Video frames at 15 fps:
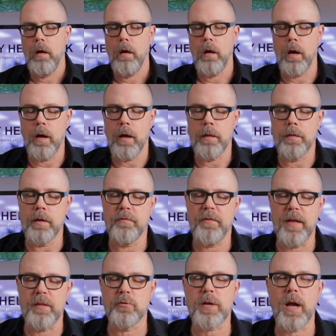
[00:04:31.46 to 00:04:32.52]
the
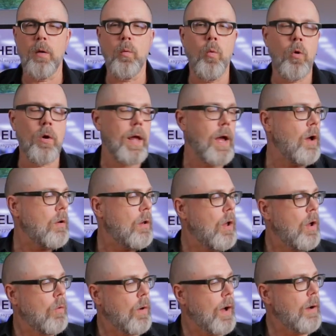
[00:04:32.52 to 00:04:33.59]
feathers got worn out.
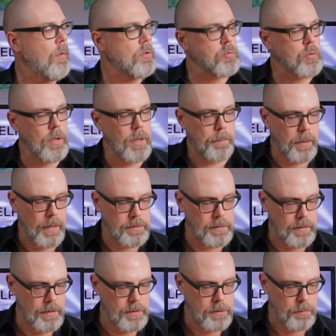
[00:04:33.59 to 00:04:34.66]
Well, I was really
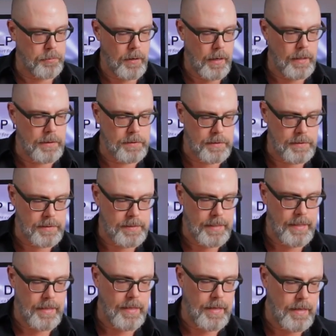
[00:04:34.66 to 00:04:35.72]
pleasantly surprised to
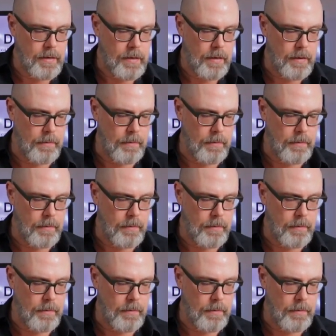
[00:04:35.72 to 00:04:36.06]
see that